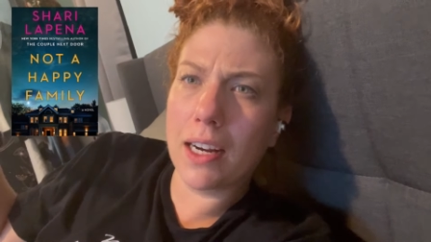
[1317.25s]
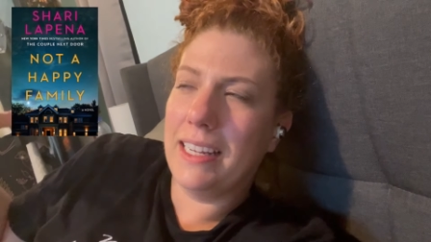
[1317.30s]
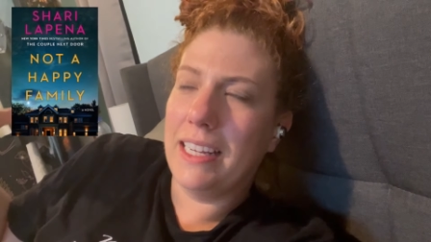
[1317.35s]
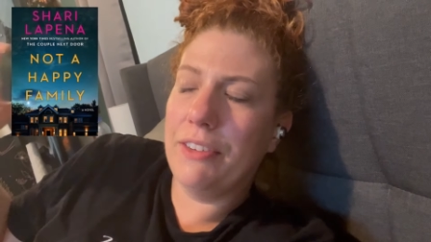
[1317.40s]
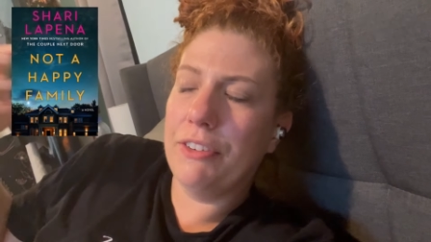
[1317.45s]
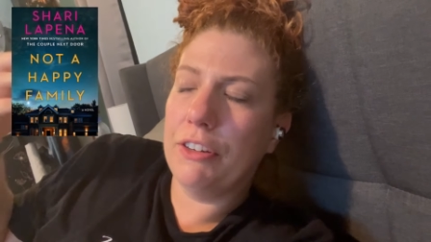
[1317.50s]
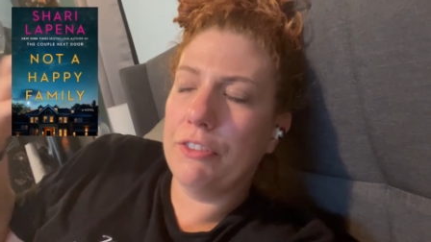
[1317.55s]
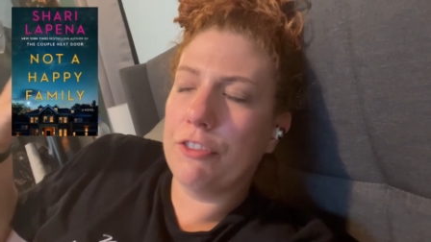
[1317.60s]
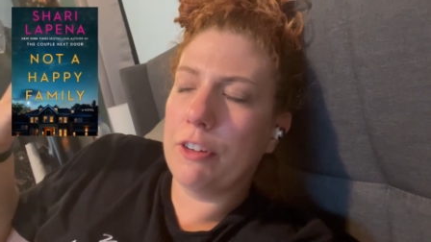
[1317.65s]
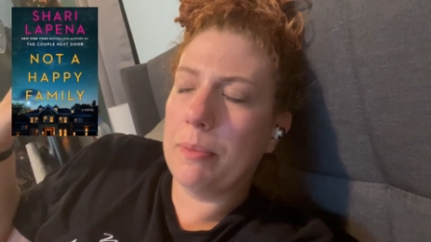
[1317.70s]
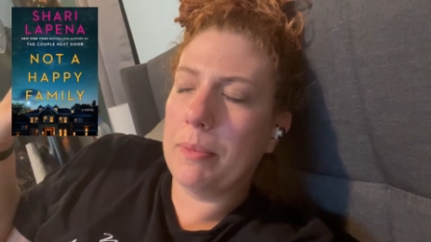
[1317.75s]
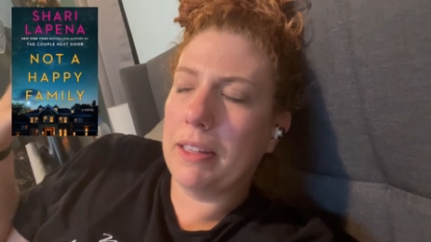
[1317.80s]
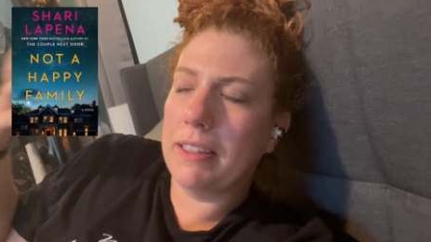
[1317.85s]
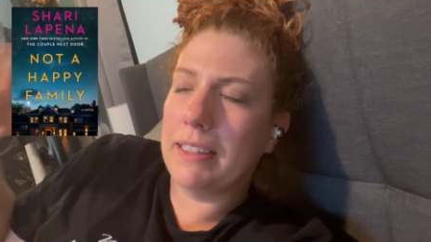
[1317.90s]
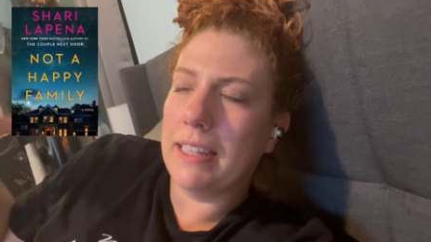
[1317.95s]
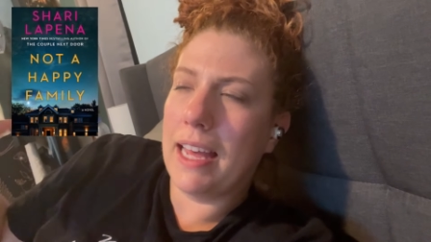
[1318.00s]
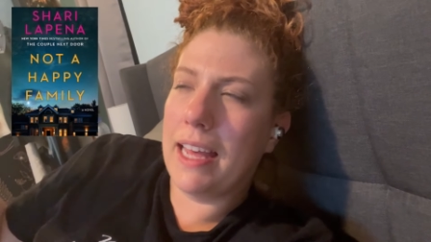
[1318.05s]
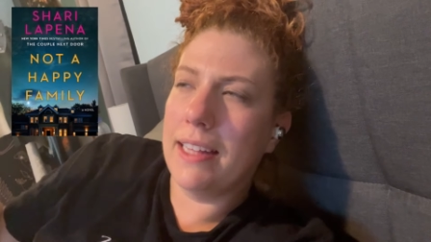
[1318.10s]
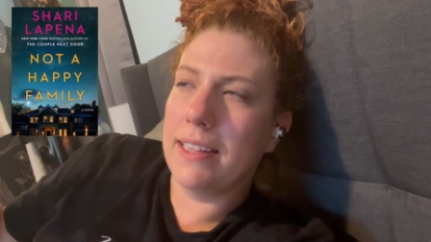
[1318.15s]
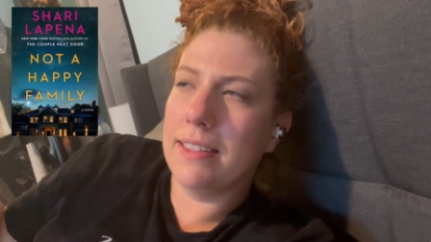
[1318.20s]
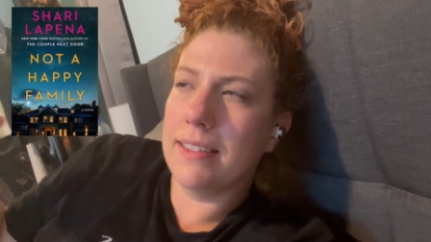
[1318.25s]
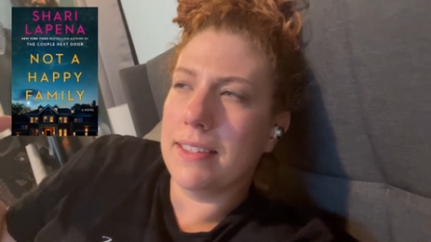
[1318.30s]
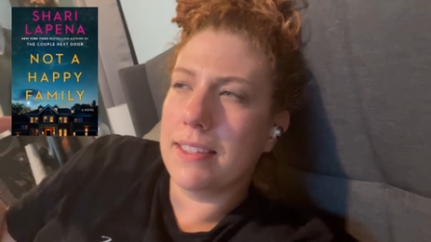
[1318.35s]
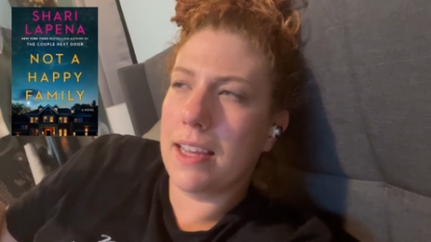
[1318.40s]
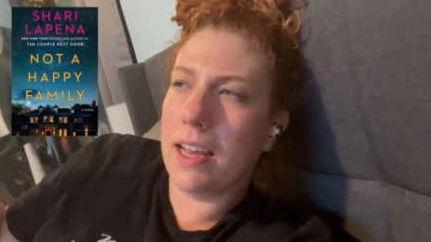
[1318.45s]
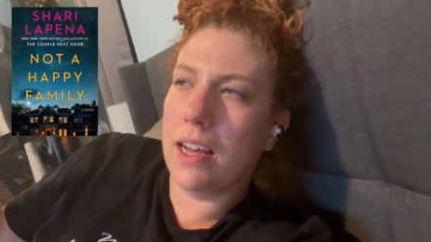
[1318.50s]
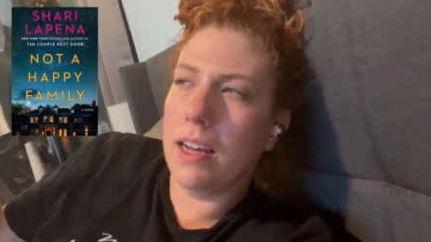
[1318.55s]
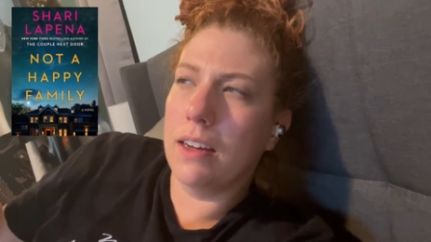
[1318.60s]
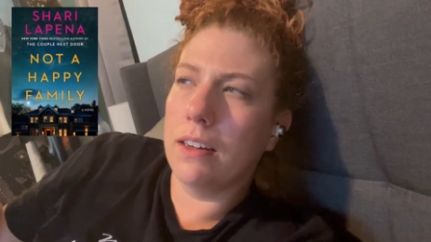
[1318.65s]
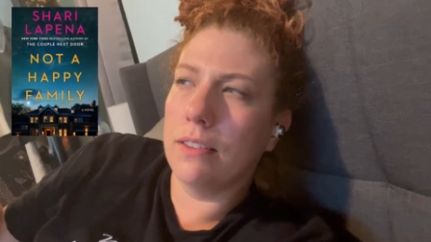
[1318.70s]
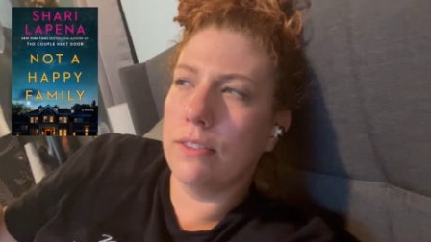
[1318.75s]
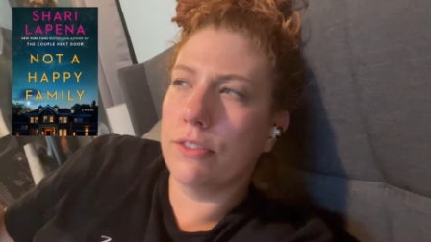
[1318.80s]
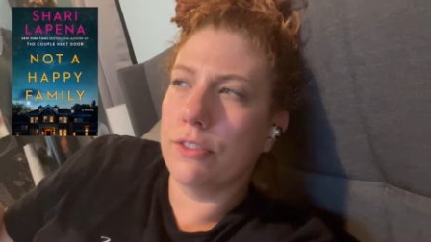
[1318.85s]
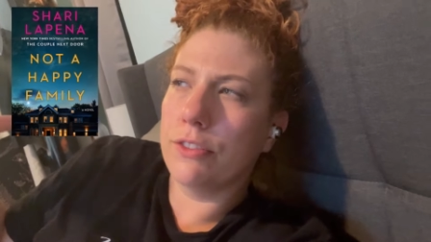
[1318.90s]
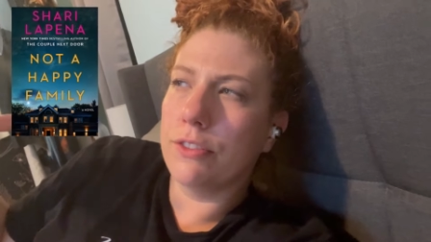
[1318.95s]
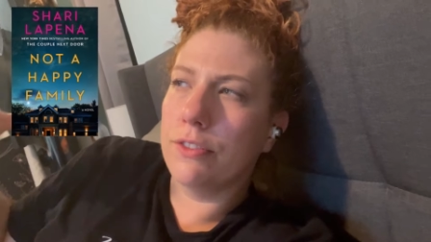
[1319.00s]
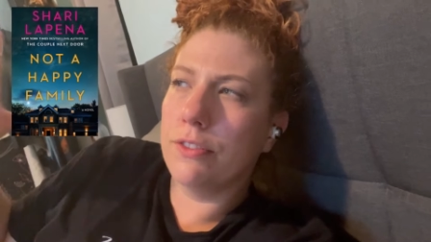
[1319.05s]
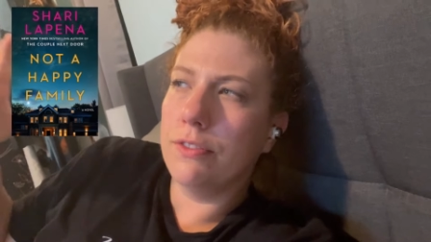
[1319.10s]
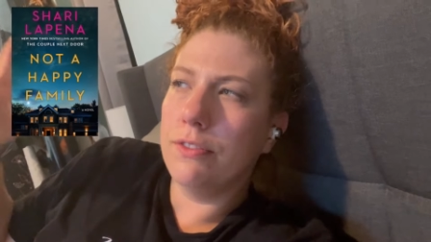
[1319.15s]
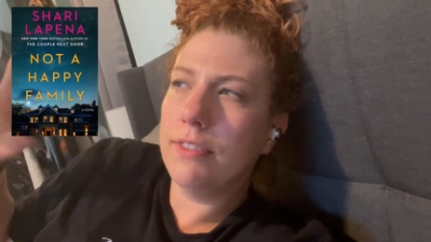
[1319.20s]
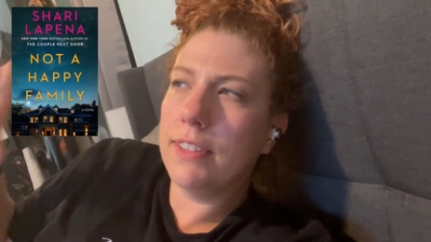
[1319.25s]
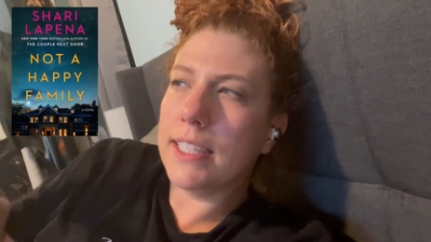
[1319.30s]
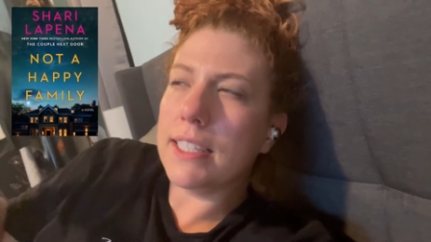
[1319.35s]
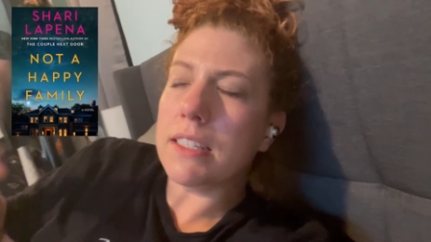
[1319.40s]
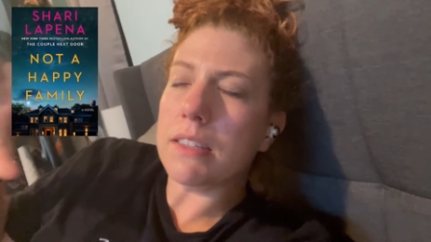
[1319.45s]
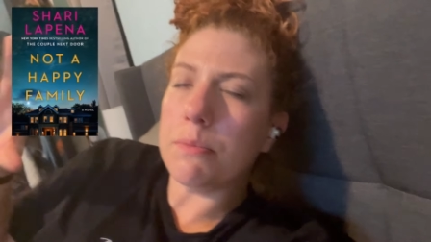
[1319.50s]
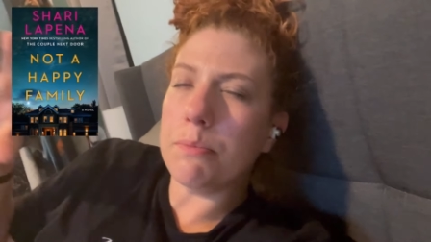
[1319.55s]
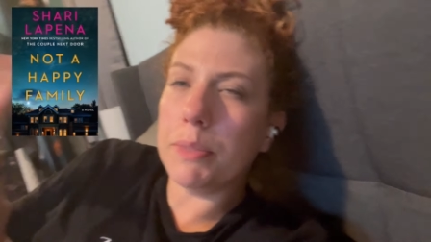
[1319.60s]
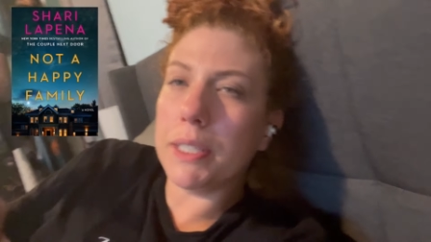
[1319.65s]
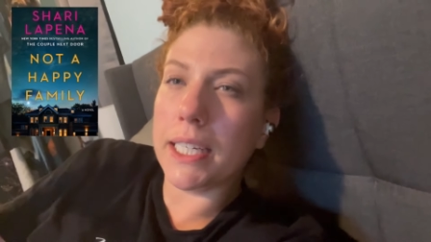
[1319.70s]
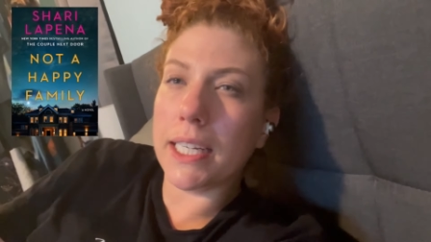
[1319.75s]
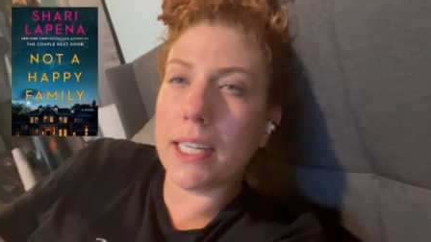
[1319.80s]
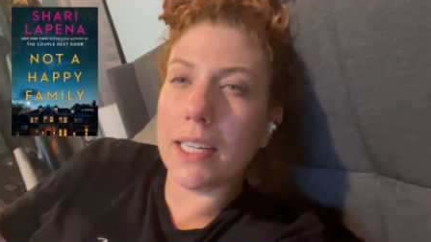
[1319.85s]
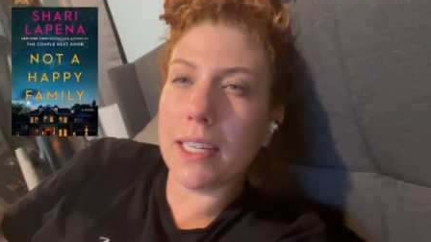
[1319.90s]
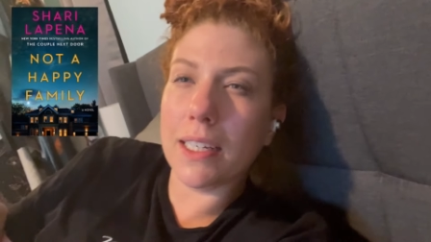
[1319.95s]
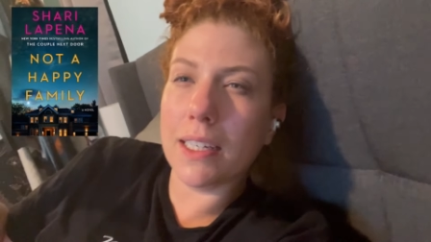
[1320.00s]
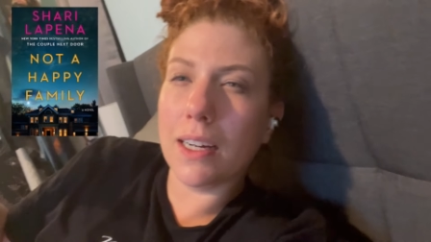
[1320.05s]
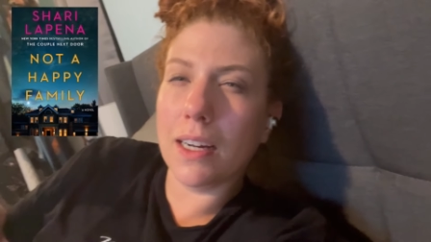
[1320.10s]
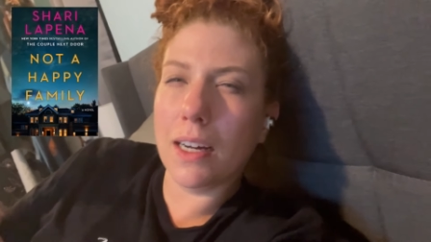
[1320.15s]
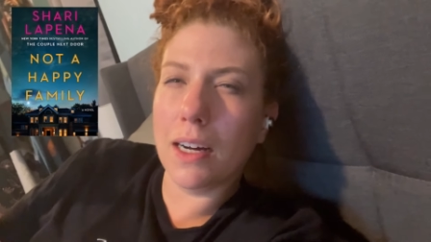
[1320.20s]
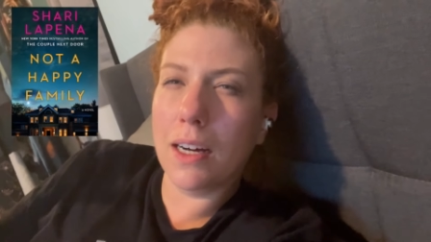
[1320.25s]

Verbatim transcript: even from the lens of this being